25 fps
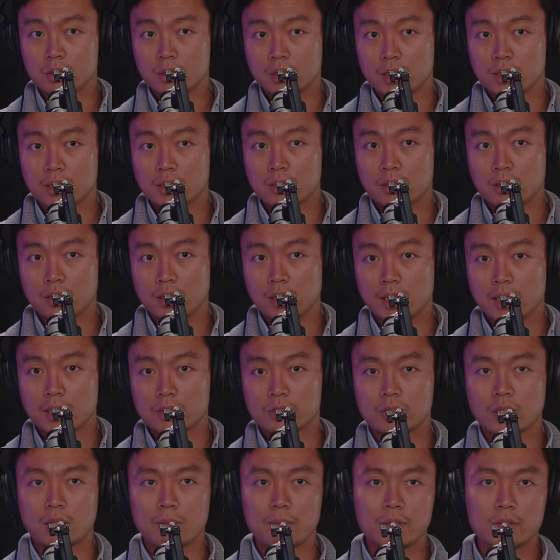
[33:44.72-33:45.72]
Like, her legs
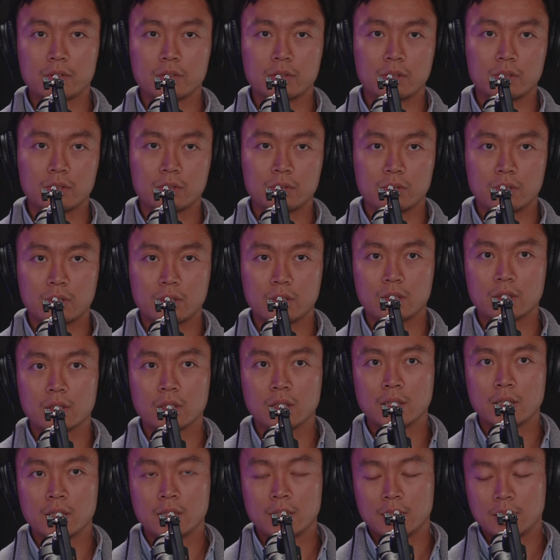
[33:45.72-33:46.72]
stopped listening to her.
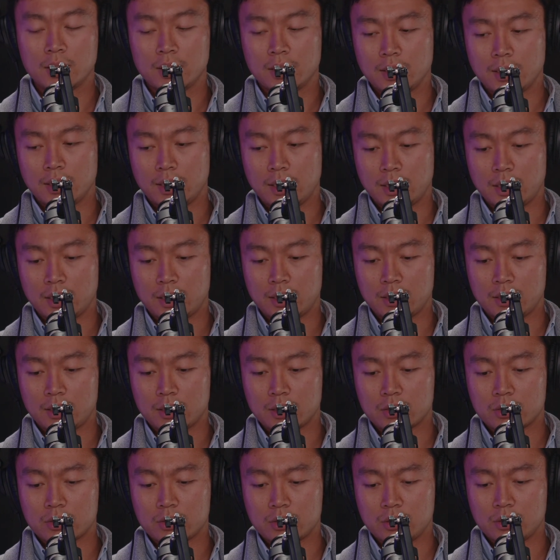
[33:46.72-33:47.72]
And,
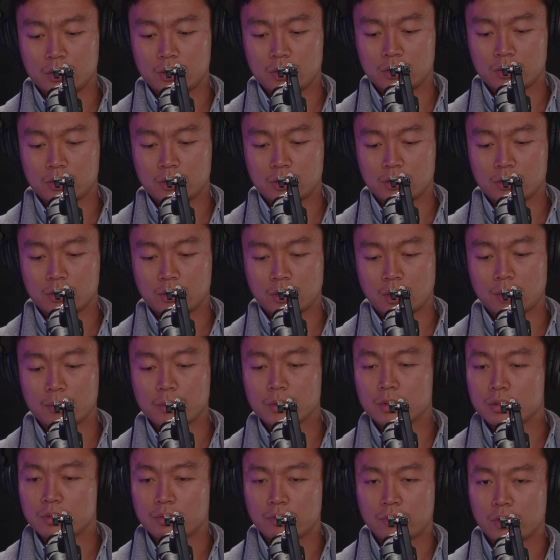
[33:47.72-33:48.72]
she's...
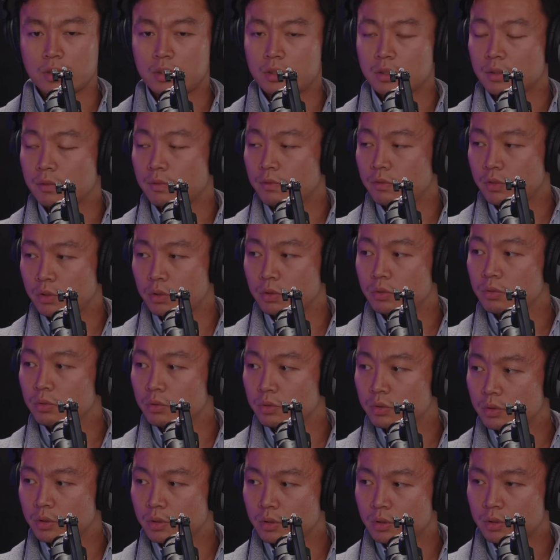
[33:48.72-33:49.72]
obviously very
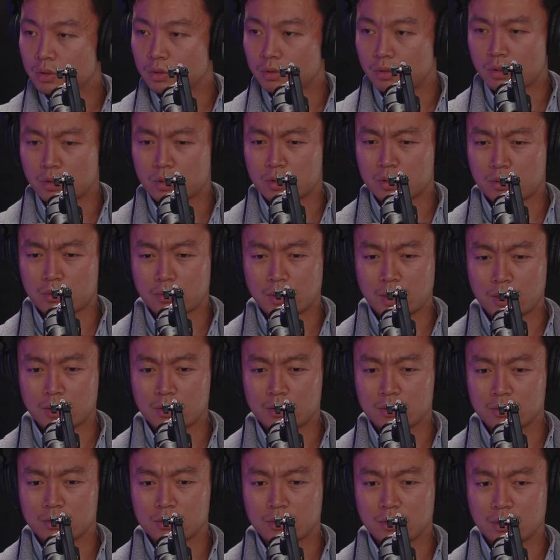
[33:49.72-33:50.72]
confused. She's looking
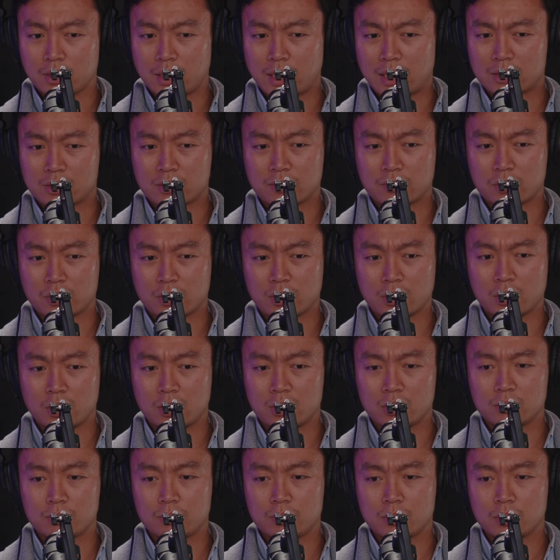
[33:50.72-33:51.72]
around, asking for
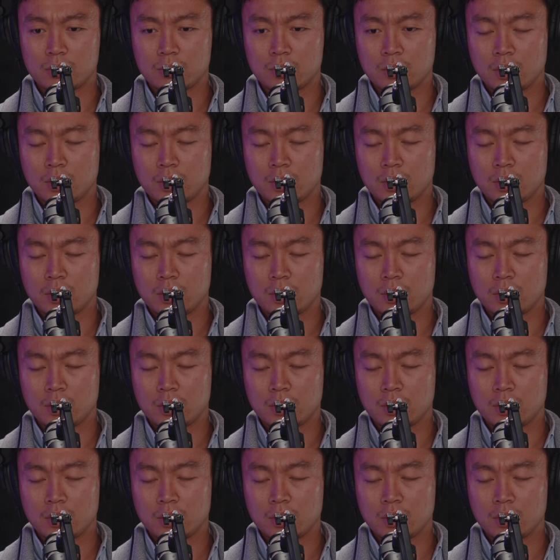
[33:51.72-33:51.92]
help.